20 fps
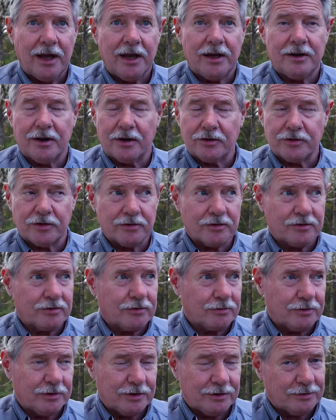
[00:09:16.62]
He
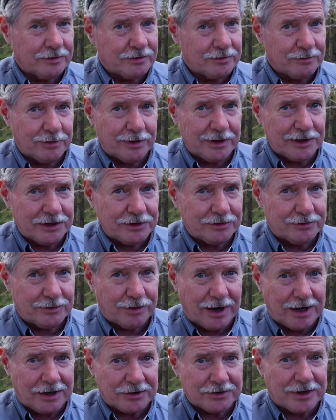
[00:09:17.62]
really
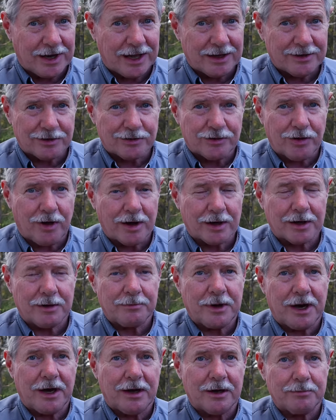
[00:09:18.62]
tries not to talk
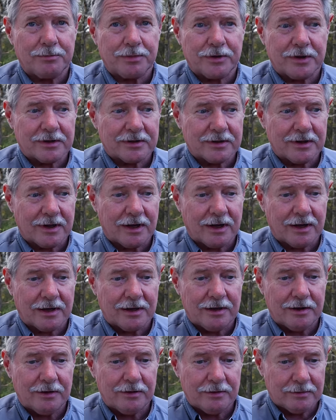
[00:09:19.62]
about it, but
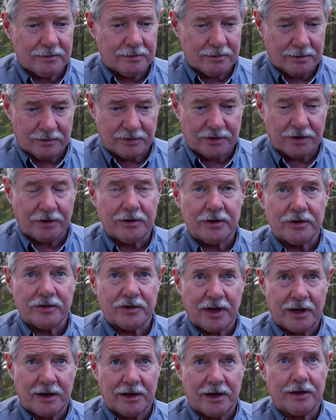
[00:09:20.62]
he serious
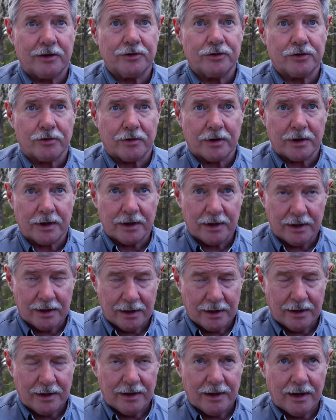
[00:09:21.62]
head injury.
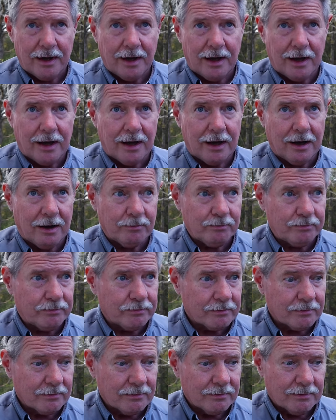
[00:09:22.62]
Yeah.
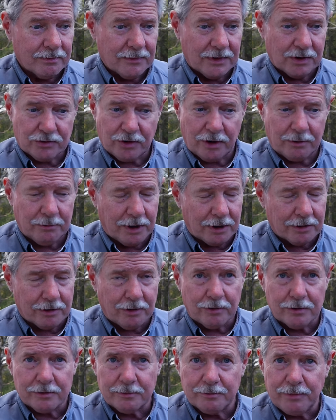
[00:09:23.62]
Something about
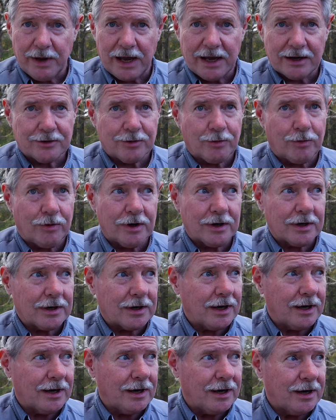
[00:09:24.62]
going back to work
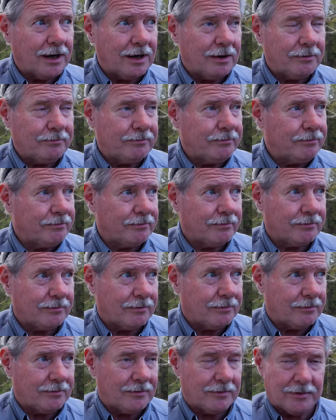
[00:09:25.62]

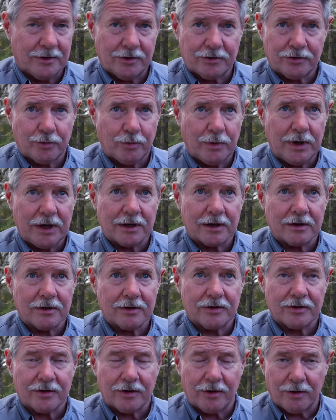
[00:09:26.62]
this week.
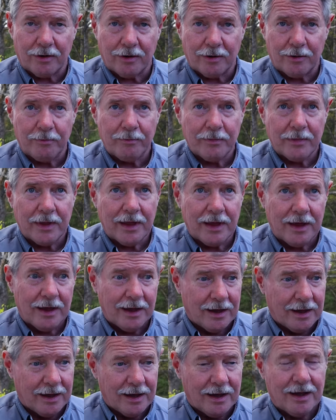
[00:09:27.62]
So,
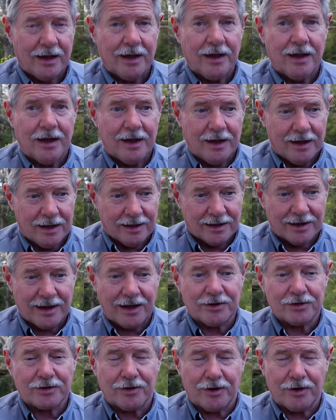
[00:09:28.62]
guy's